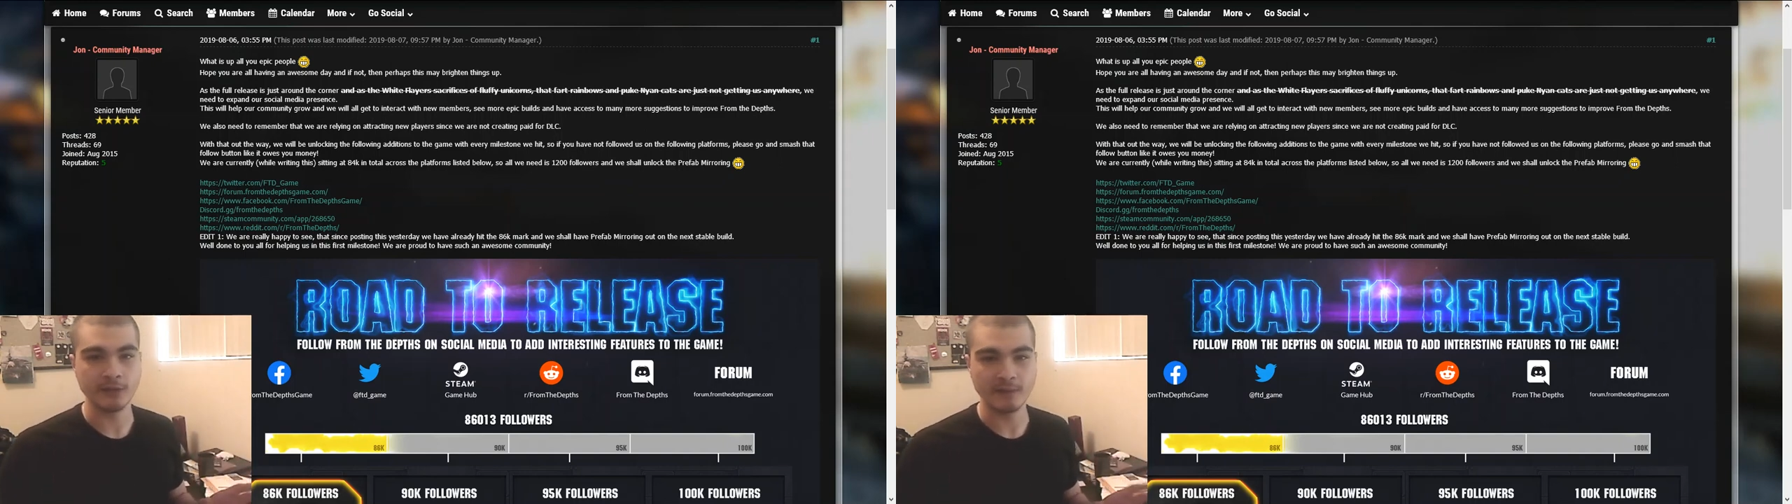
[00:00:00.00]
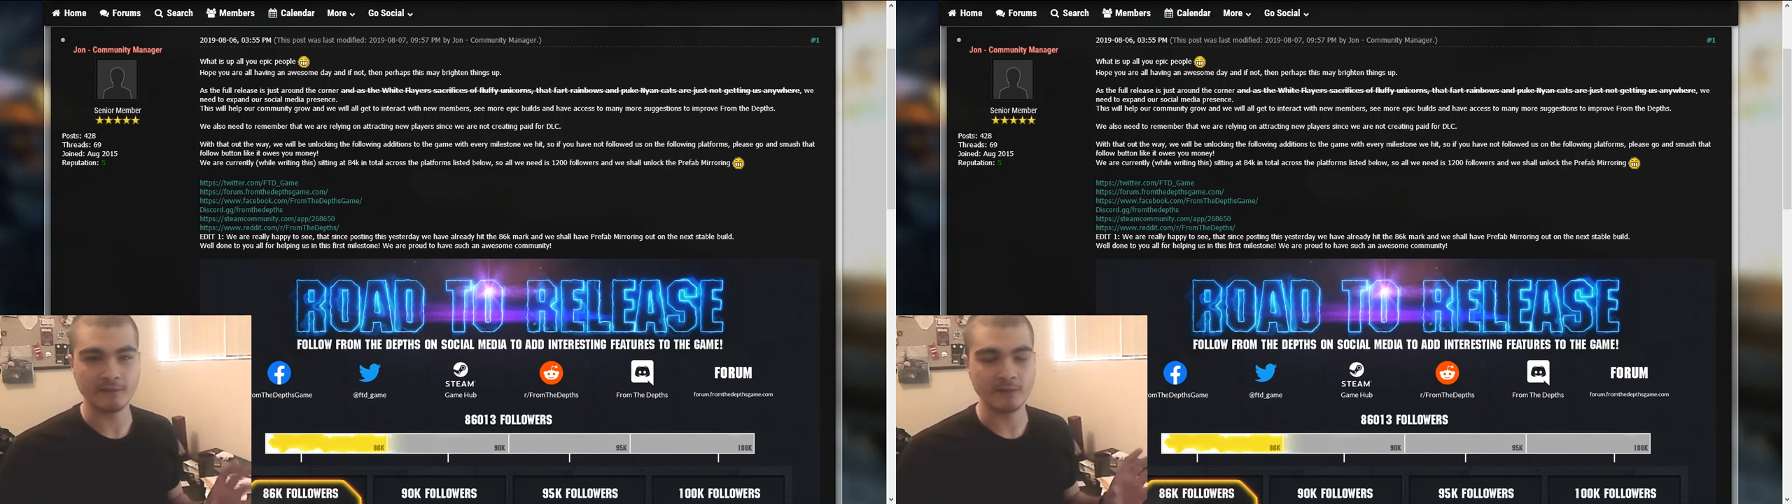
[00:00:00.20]

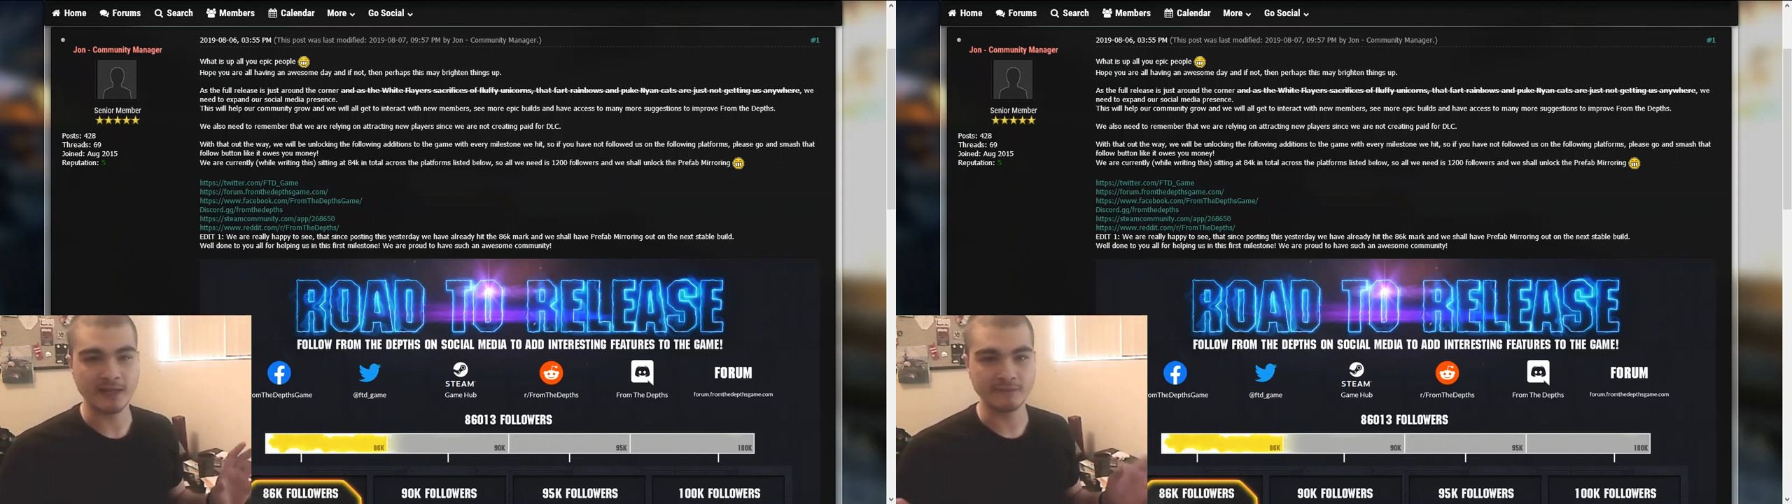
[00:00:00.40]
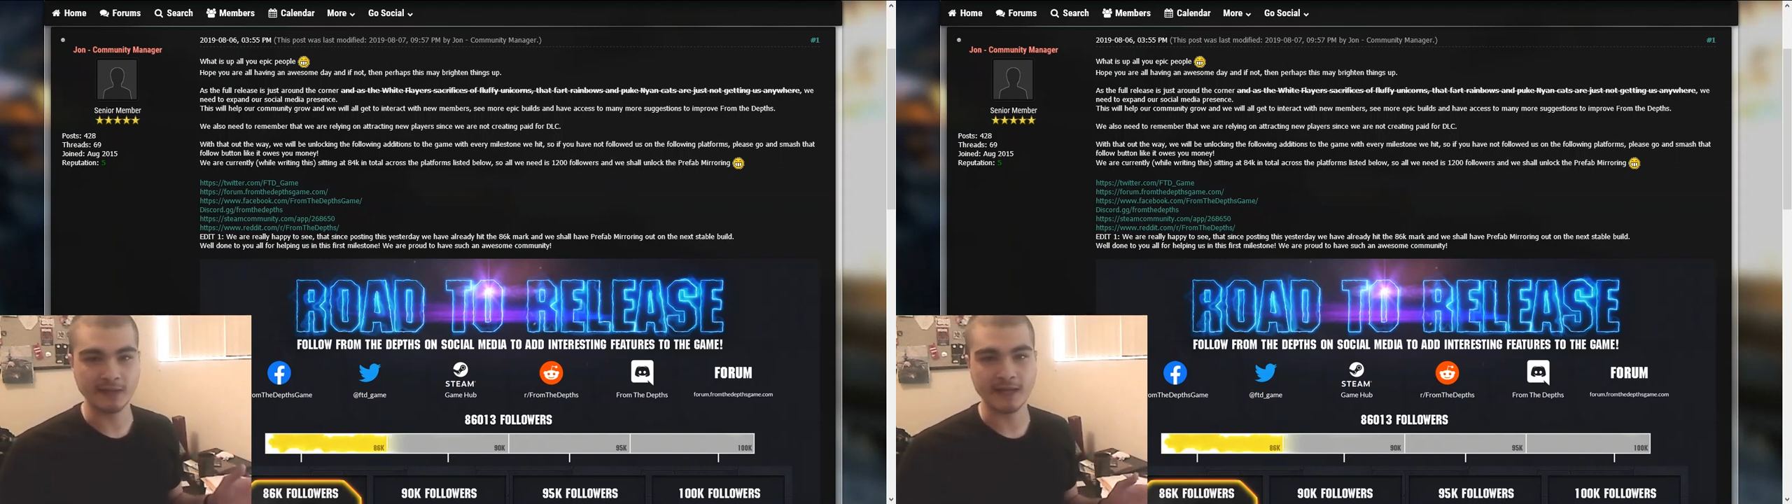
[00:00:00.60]
you if you
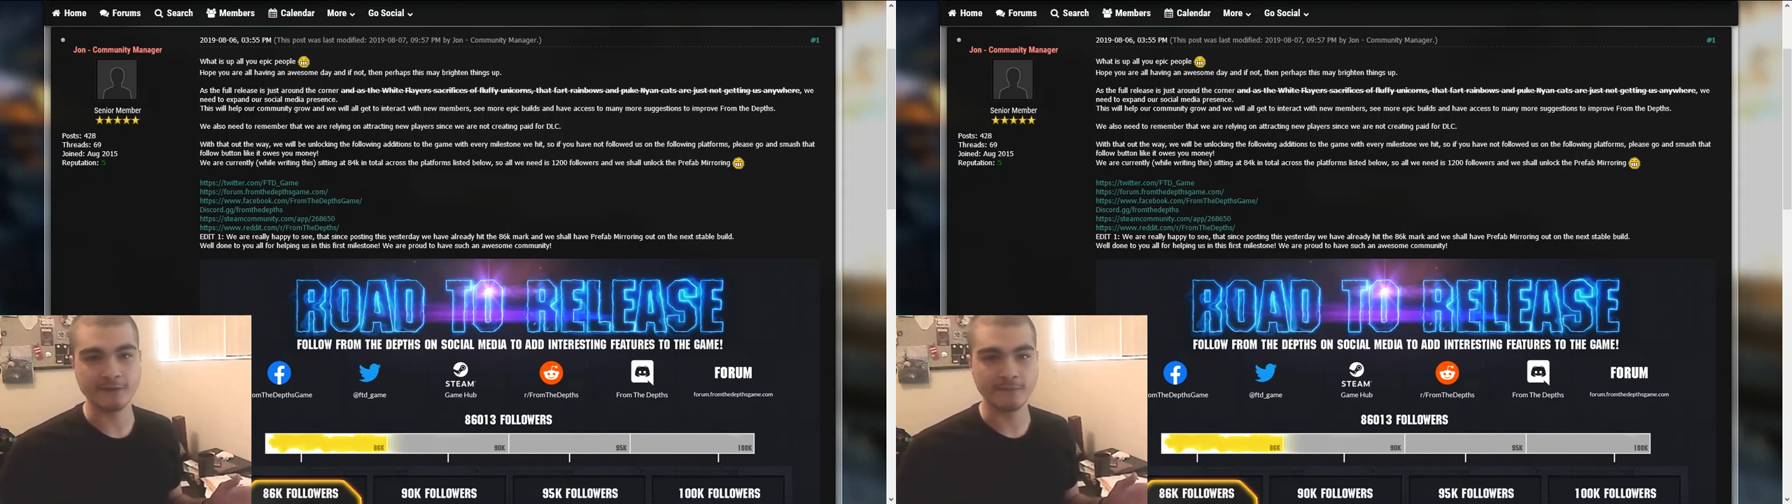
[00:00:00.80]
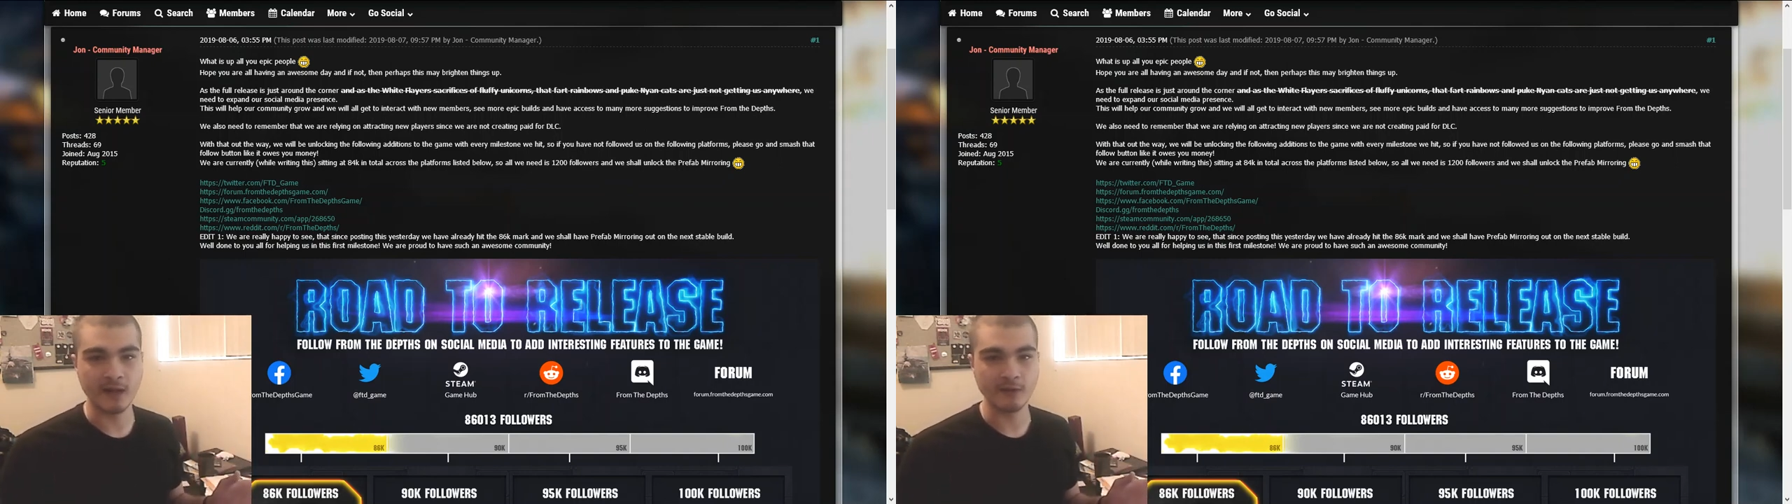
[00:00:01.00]
have a lot
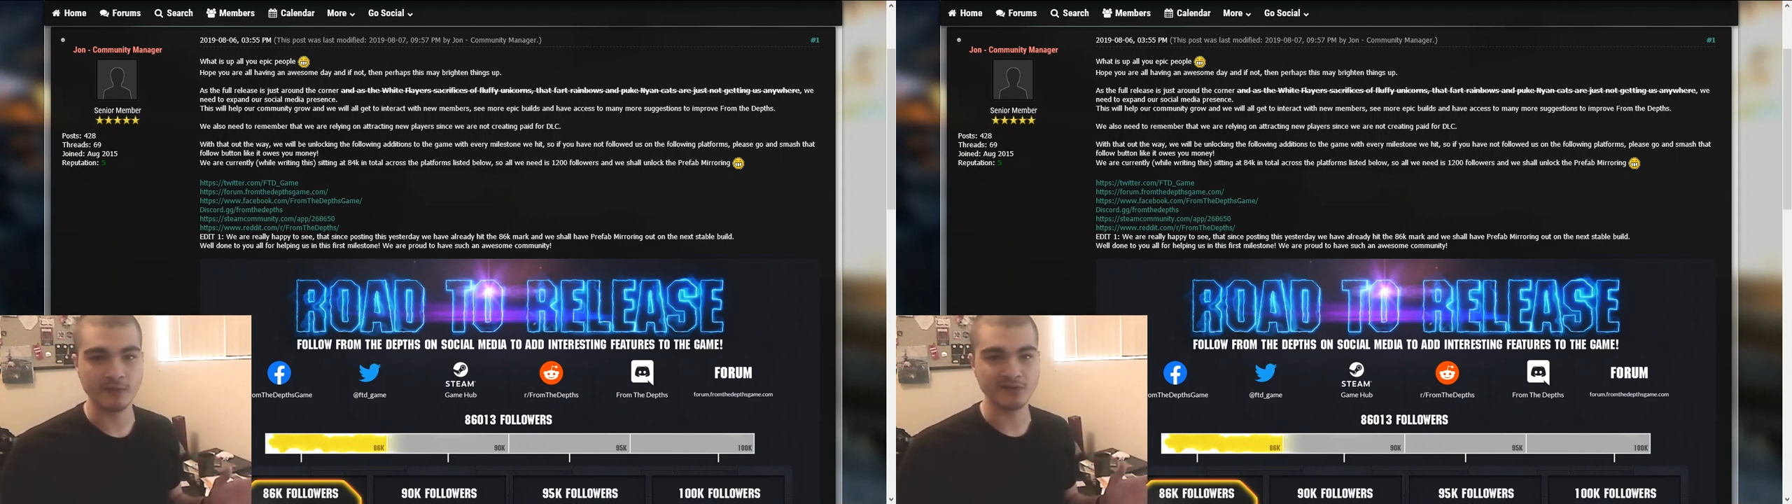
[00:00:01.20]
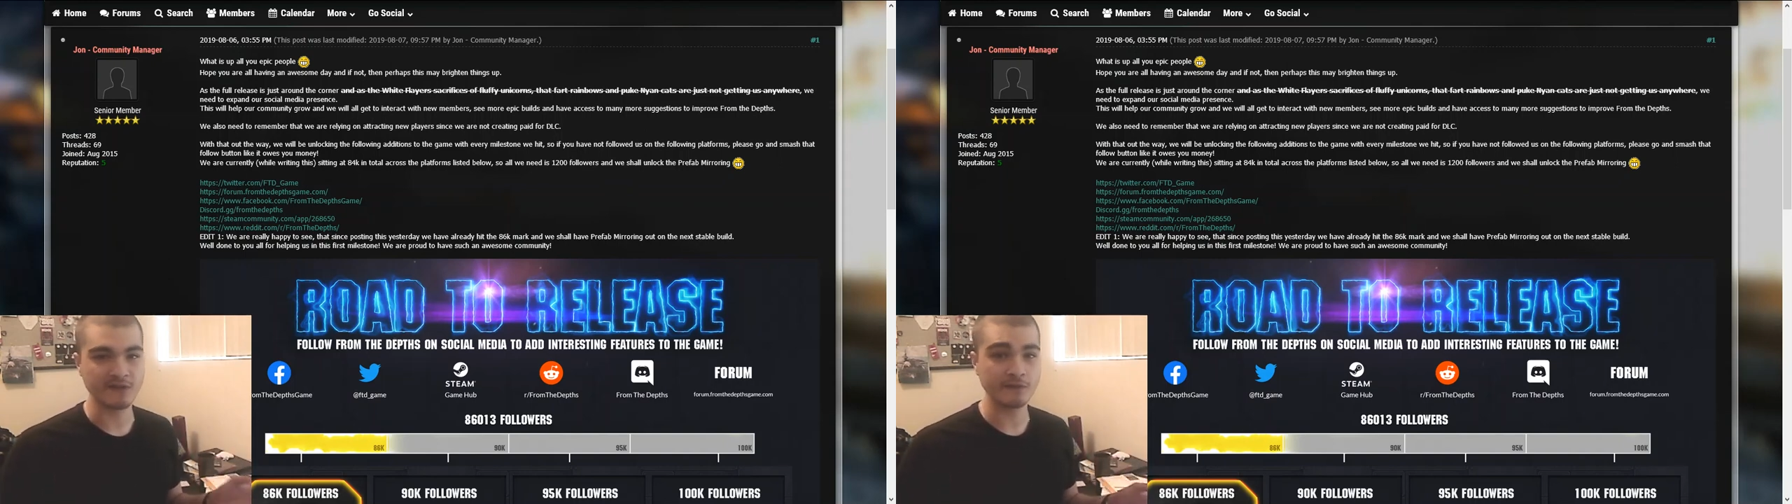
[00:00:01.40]
of followers,